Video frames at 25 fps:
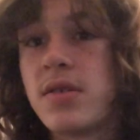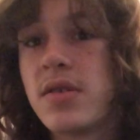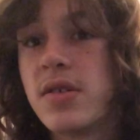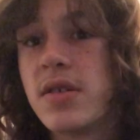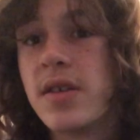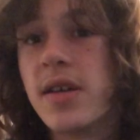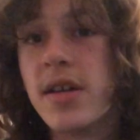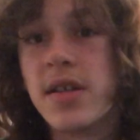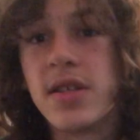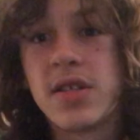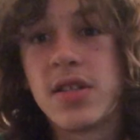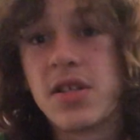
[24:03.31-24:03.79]

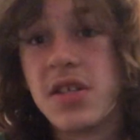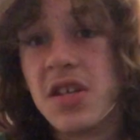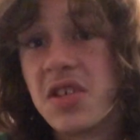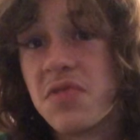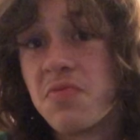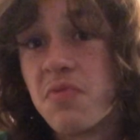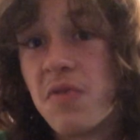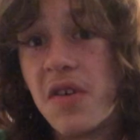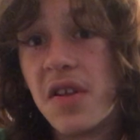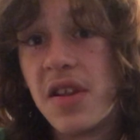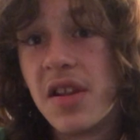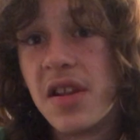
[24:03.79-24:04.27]
that's
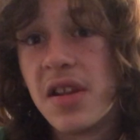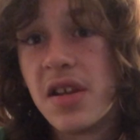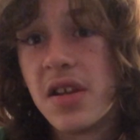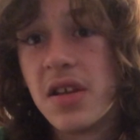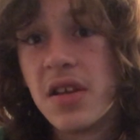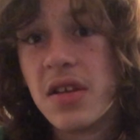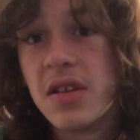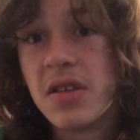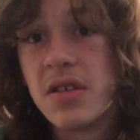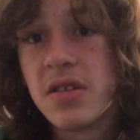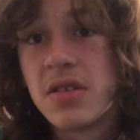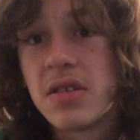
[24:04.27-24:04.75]
just what it
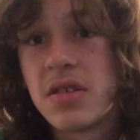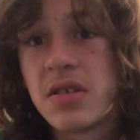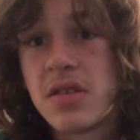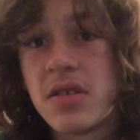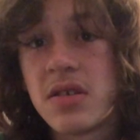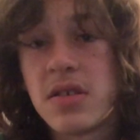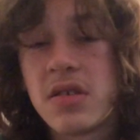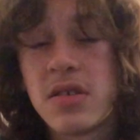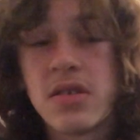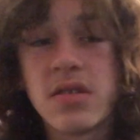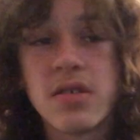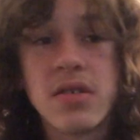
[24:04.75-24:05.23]
is.
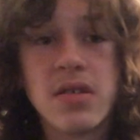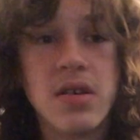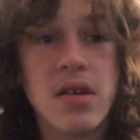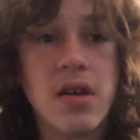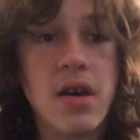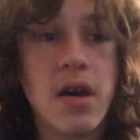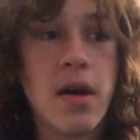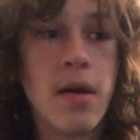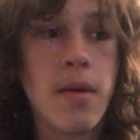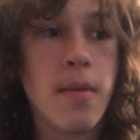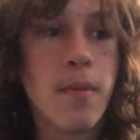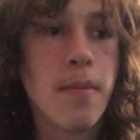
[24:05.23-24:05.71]

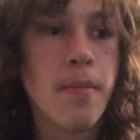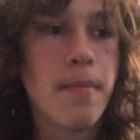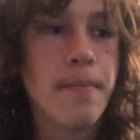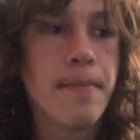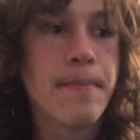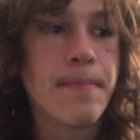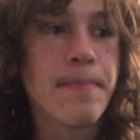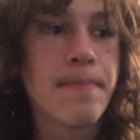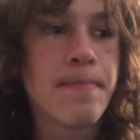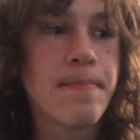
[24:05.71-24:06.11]
Yeah.